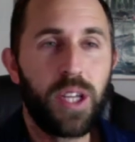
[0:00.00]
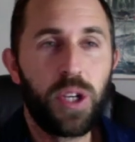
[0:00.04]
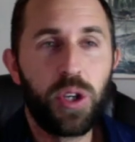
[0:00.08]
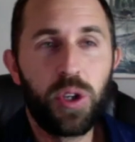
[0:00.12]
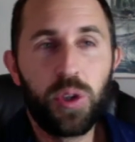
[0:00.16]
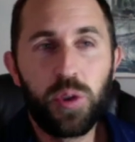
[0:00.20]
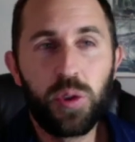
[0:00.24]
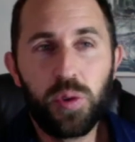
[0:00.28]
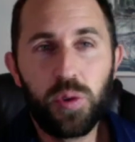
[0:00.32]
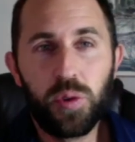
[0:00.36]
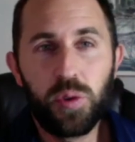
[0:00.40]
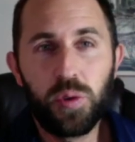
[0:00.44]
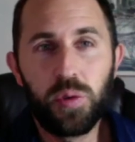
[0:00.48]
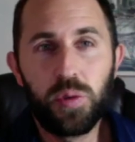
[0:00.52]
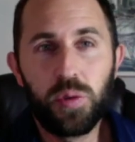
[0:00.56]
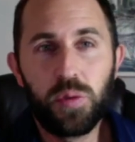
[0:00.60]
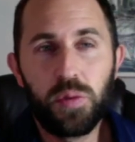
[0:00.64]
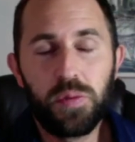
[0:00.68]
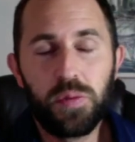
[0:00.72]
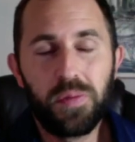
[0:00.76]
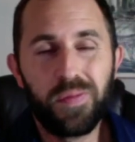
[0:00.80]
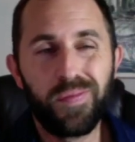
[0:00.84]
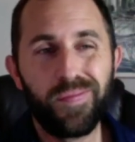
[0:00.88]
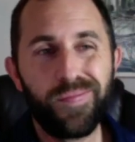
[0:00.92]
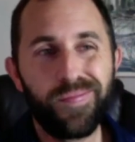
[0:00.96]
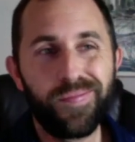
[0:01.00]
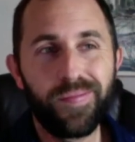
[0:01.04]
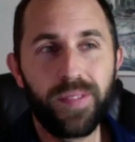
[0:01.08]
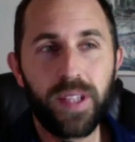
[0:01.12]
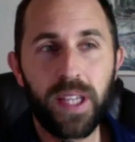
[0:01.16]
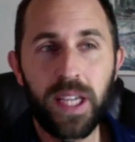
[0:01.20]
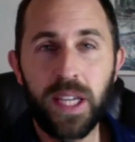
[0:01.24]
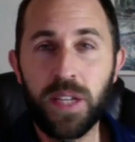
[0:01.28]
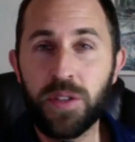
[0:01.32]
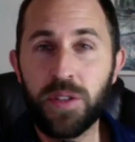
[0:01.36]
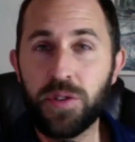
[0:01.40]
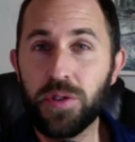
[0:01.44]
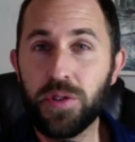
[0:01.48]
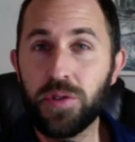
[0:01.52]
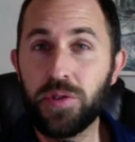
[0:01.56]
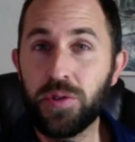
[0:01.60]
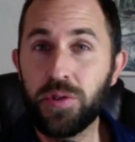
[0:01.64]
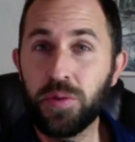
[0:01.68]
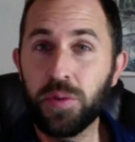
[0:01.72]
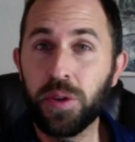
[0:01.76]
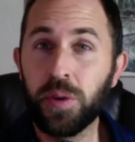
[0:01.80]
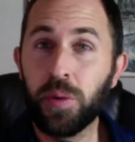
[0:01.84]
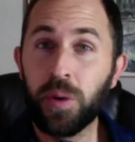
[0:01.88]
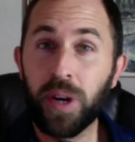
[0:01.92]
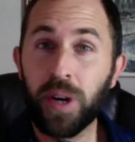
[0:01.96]
who is just
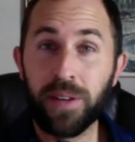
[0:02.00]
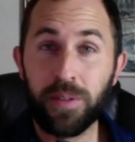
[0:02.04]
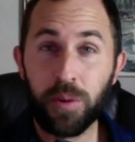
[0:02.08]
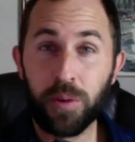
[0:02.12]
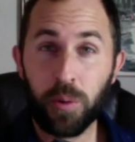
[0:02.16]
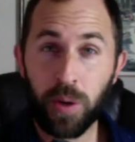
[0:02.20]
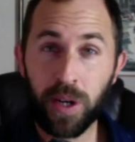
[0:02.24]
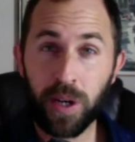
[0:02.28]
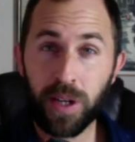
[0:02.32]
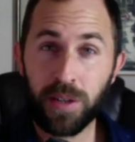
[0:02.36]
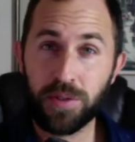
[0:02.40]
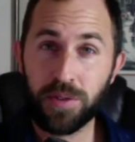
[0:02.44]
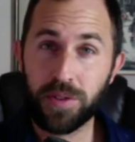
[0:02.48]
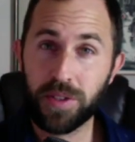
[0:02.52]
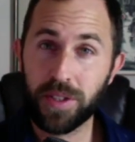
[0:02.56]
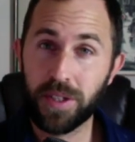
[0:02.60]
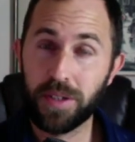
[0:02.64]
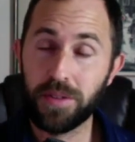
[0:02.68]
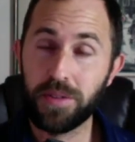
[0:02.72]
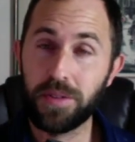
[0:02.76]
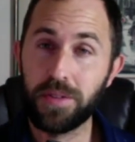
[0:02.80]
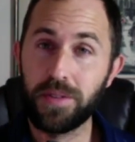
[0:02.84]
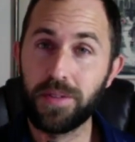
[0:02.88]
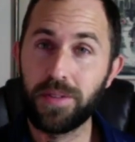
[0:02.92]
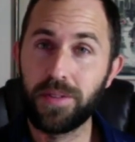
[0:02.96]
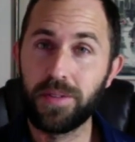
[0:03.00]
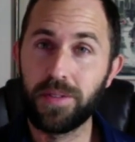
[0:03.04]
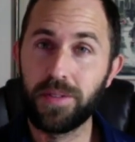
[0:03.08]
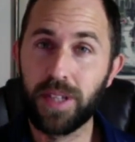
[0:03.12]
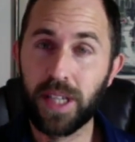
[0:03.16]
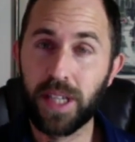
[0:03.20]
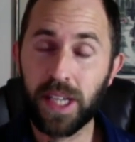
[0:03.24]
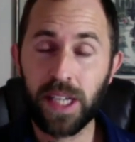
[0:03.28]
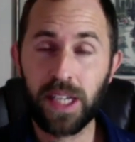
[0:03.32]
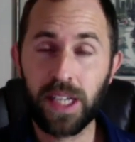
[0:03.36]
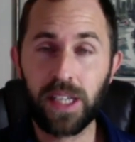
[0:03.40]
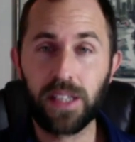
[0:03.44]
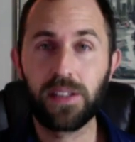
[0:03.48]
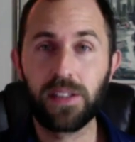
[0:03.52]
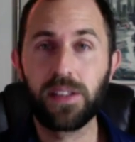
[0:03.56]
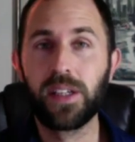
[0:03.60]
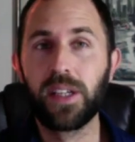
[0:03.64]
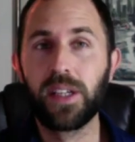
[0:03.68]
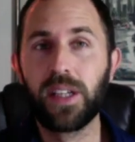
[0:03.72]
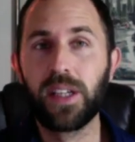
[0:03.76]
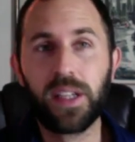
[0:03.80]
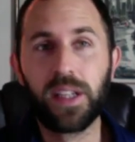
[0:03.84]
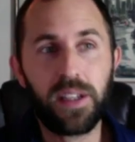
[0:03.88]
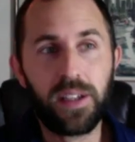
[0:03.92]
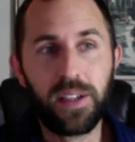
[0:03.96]
doing what everyone else does. And
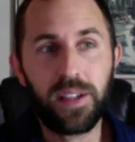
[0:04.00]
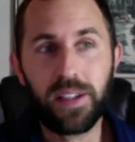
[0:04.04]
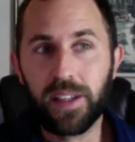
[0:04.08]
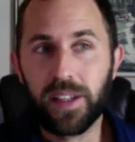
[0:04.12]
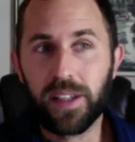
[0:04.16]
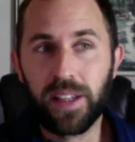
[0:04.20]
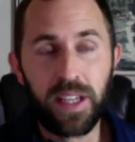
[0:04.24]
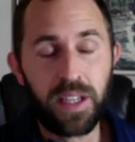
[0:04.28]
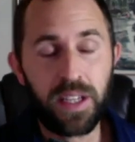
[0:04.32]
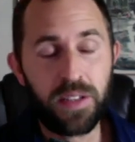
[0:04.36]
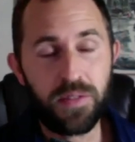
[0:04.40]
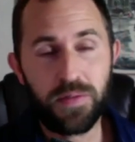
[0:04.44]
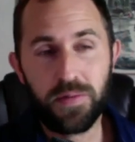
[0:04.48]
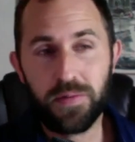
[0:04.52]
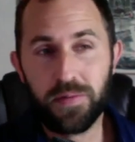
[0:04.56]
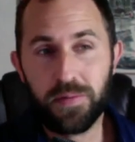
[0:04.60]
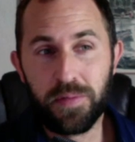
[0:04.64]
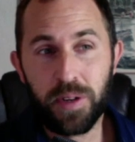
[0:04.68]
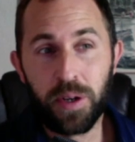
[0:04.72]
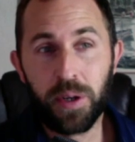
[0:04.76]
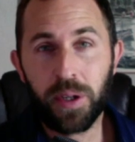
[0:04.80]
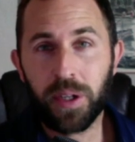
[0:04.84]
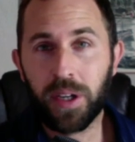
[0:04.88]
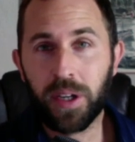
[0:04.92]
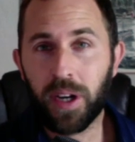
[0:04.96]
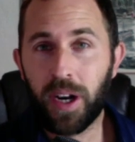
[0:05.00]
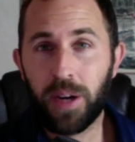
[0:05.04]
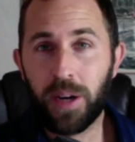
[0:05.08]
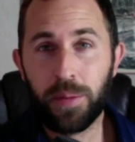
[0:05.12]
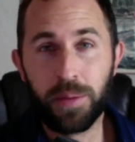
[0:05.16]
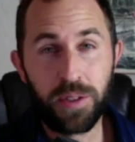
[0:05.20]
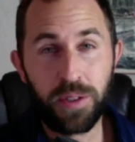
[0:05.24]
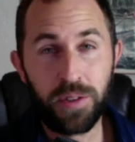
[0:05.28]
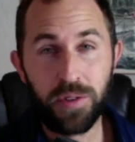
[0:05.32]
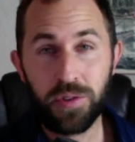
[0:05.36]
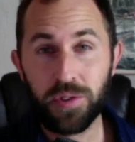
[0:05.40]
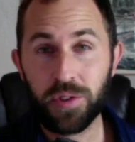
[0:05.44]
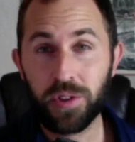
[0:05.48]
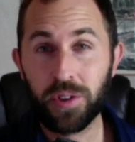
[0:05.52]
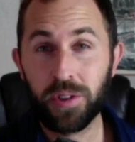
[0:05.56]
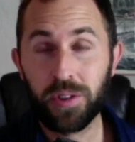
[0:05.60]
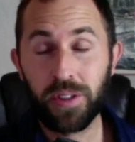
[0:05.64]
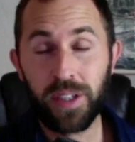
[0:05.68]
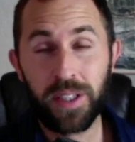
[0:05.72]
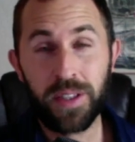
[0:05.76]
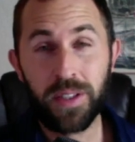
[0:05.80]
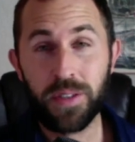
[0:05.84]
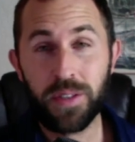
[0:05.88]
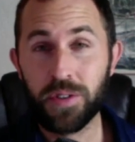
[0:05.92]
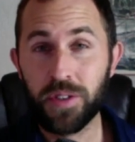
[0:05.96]
it's very common. Just
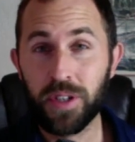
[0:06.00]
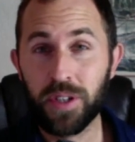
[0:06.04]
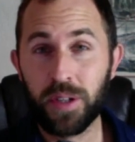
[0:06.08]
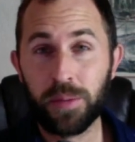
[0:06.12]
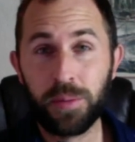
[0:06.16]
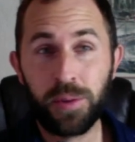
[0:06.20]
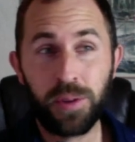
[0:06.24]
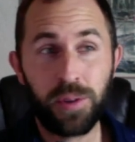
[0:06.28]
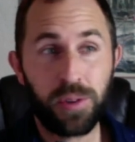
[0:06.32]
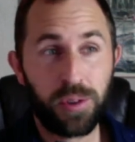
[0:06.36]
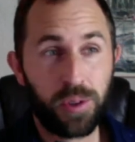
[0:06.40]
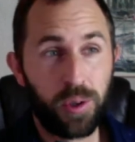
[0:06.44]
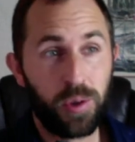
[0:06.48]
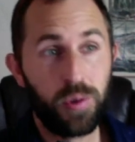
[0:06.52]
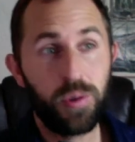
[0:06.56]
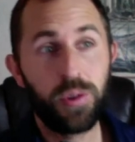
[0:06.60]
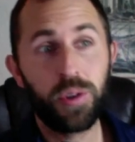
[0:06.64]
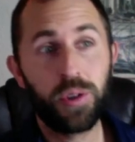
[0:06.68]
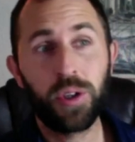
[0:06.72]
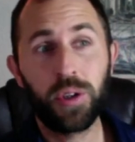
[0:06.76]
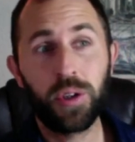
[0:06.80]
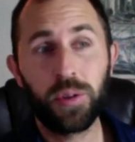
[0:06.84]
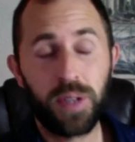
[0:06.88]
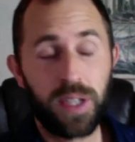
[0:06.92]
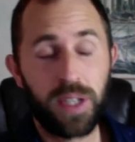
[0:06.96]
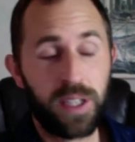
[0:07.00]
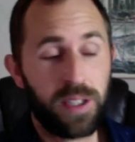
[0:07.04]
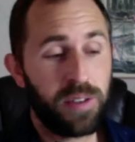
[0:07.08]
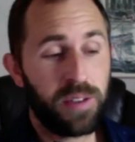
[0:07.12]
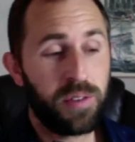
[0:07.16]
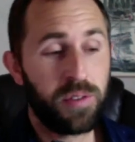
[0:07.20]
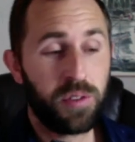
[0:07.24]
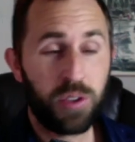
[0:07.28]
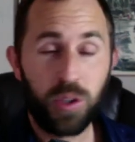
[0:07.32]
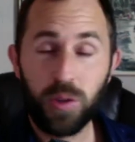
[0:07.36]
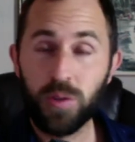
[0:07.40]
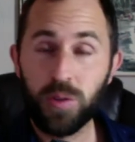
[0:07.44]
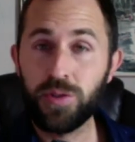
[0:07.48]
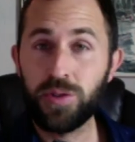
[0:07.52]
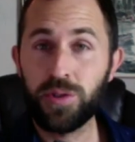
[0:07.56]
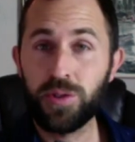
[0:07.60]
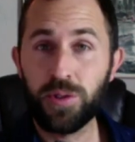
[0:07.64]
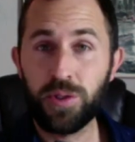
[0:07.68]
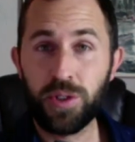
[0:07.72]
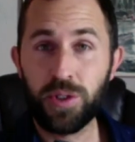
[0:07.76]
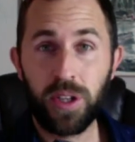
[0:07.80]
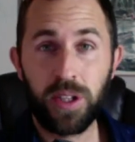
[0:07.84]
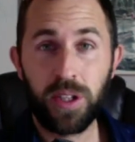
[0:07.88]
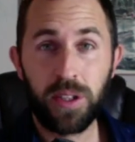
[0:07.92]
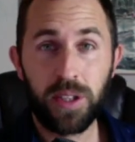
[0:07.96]
in the summer, go look around, go
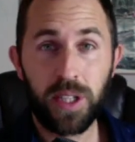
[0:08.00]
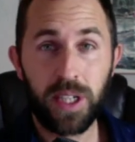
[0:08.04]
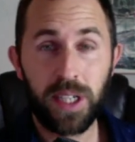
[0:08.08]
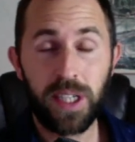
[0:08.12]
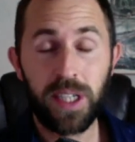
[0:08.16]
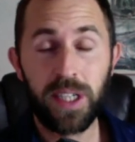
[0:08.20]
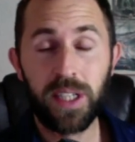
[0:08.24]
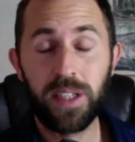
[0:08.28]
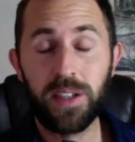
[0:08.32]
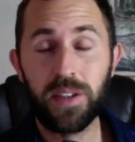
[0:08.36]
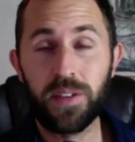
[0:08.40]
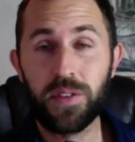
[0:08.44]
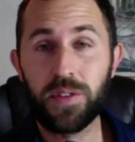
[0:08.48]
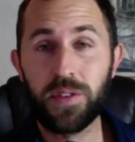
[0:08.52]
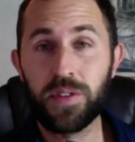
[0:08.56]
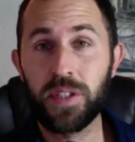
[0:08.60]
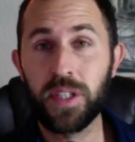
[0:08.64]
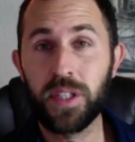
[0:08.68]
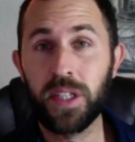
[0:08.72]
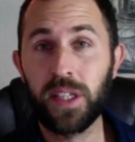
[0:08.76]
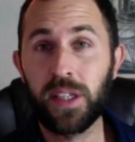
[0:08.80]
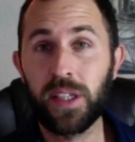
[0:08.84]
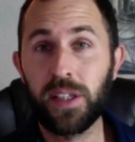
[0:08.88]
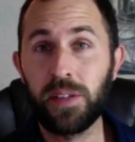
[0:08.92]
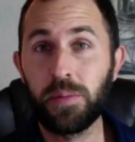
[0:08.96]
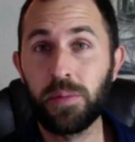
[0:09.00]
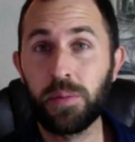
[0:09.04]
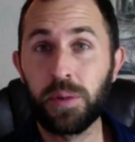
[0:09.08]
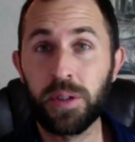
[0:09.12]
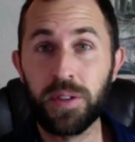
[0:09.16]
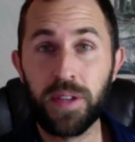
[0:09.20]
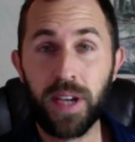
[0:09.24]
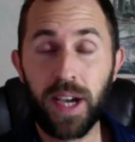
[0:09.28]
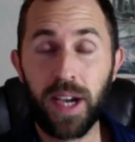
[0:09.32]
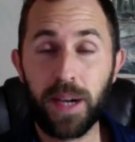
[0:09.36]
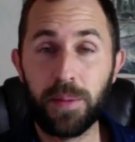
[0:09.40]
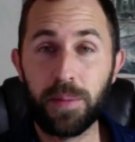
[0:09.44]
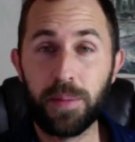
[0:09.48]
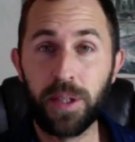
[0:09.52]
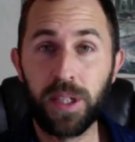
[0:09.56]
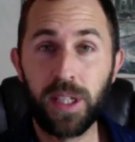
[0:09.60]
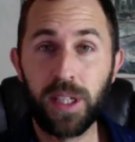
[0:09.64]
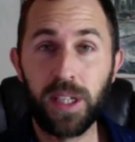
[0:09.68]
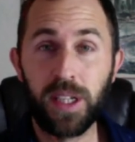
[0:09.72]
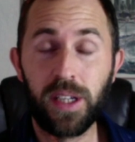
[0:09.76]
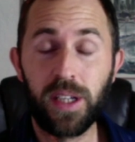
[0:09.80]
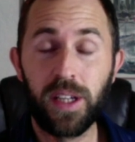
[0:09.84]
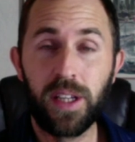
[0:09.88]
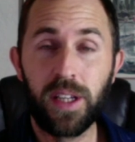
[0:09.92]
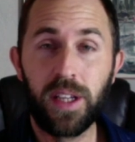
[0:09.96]
search online, see what's
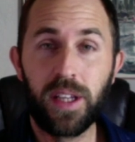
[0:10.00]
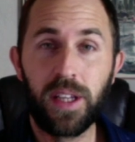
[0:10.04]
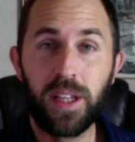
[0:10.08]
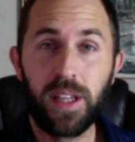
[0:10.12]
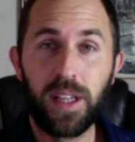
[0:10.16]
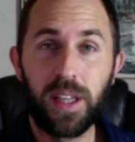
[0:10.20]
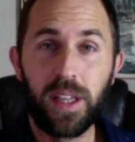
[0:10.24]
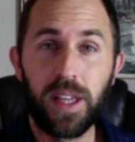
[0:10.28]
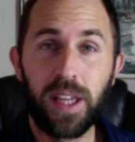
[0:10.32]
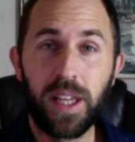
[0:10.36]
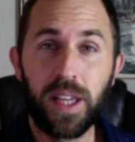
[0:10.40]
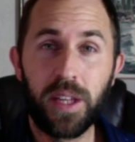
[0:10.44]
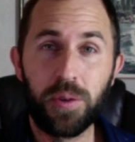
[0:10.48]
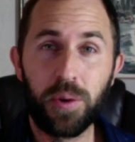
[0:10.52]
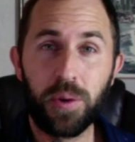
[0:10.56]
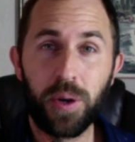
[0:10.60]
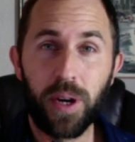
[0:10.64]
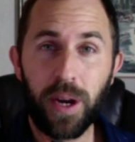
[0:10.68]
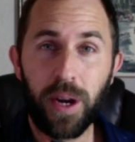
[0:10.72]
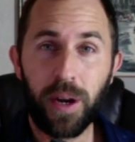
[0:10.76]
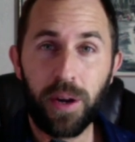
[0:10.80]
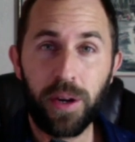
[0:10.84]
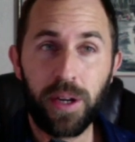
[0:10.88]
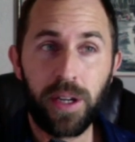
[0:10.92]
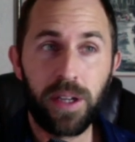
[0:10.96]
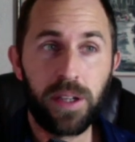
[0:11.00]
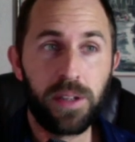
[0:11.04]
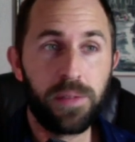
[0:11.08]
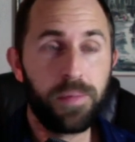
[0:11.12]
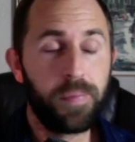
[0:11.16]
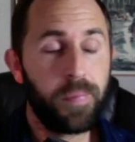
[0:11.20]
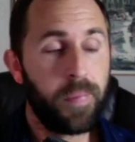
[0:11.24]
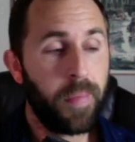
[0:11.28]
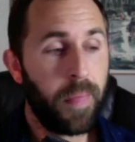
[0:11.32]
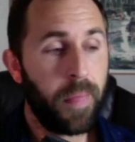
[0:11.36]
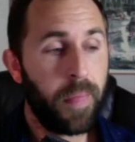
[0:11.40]
happening in your area.